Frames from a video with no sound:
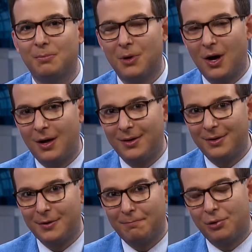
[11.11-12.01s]
on
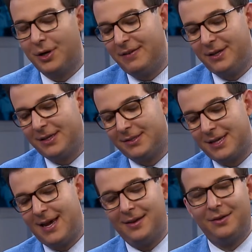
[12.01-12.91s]
the previous
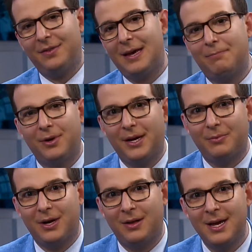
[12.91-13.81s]
end of that break.
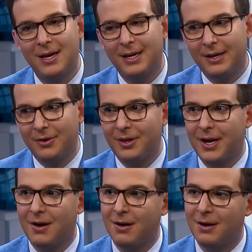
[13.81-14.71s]
Well, here they
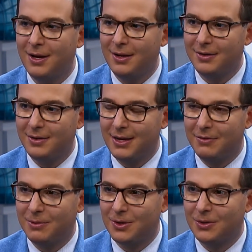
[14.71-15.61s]
are.
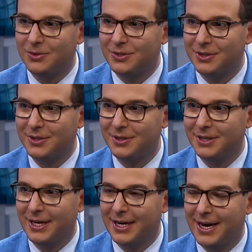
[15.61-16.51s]
David Burrows,
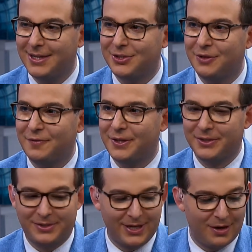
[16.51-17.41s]
you got to answer for
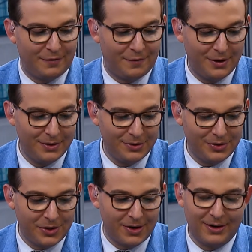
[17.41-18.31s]
yourself,
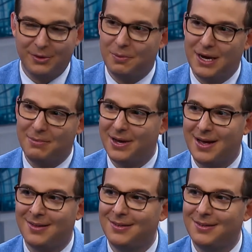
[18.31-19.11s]
starting with PayPal.